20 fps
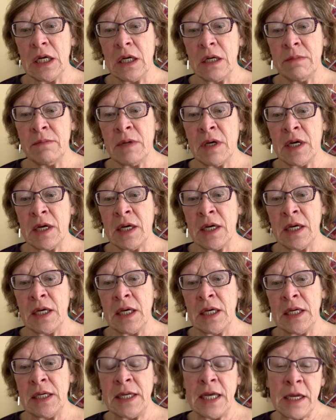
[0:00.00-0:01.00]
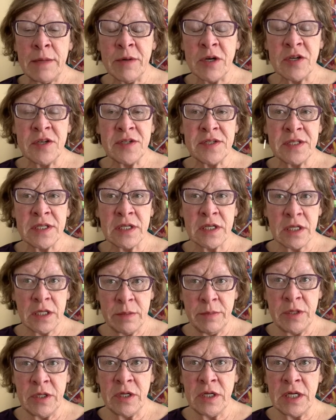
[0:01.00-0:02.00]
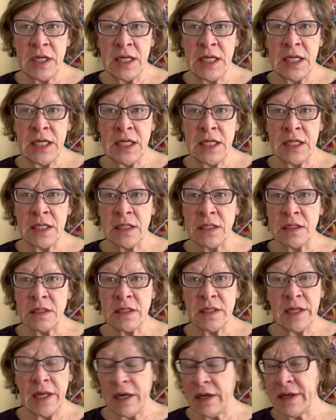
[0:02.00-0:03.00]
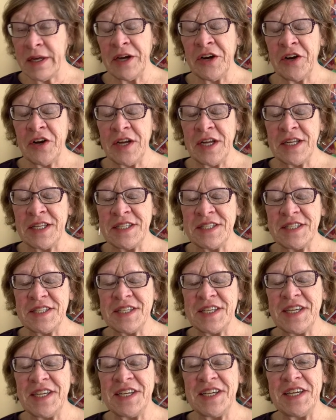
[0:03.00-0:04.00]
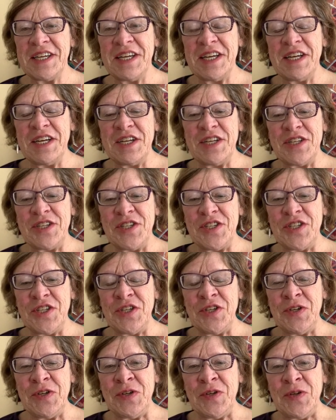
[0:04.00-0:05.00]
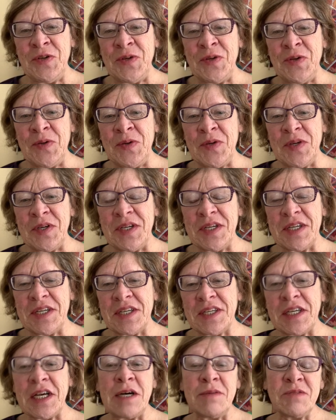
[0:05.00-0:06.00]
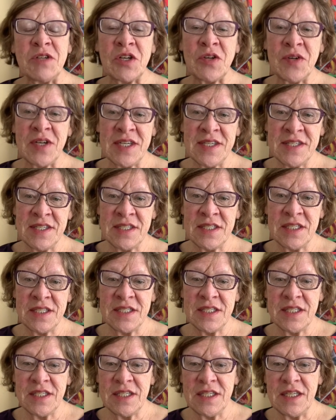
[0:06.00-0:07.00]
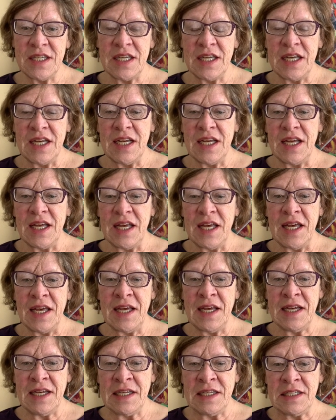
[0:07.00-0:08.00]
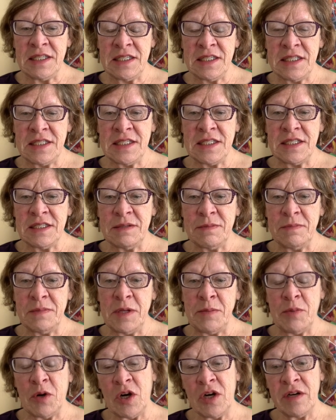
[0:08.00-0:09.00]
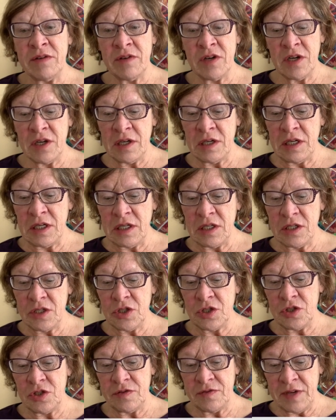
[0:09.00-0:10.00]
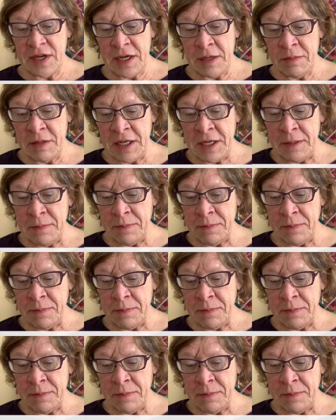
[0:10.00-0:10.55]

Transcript: my neighbors and community and Calgarians to come to Crescent and be part of our church family.